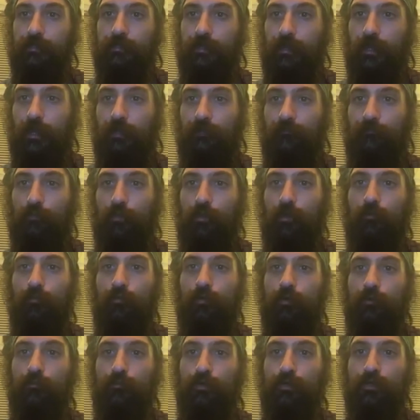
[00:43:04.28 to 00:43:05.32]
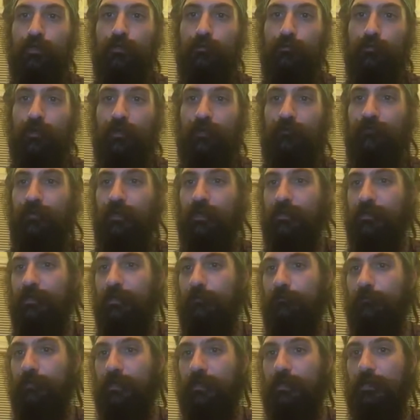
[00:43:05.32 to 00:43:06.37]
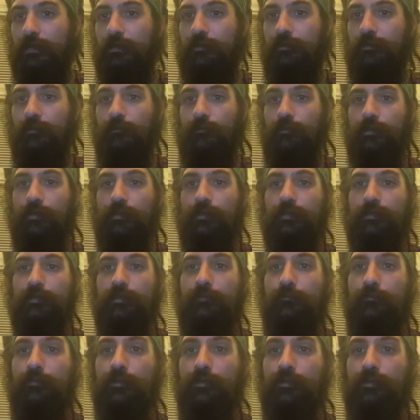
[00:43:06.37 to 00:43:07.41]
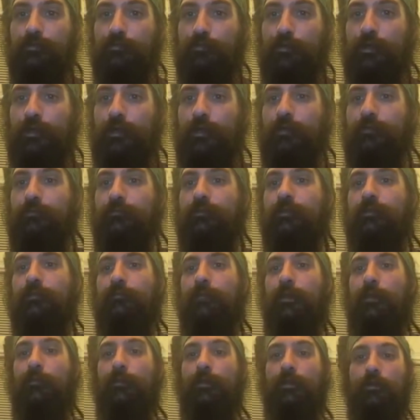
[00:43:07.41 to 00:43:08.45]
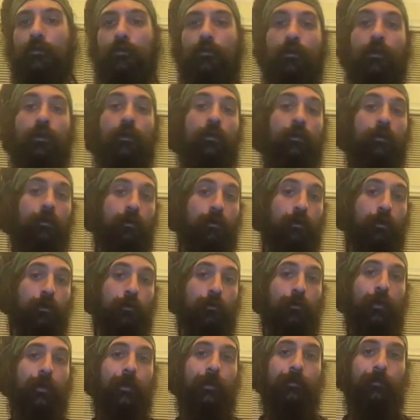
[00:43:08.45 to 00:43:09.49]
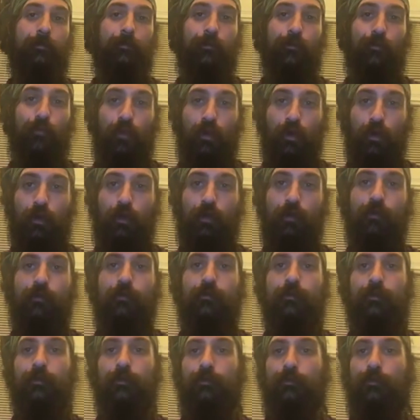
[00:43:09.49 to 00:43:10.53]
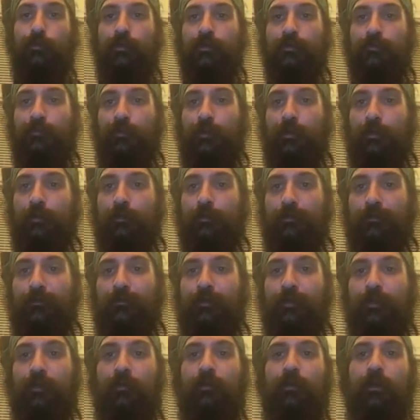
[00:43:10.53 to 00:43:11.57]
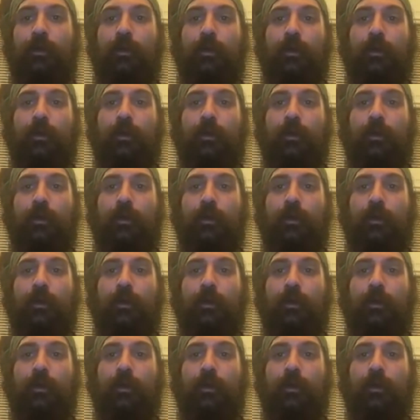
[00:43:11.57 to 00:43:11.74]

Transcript: I have wormwood bush, but I've not yet made anything with it except put a sprig underneath my pillow. A great work to put a sprig under your pillow.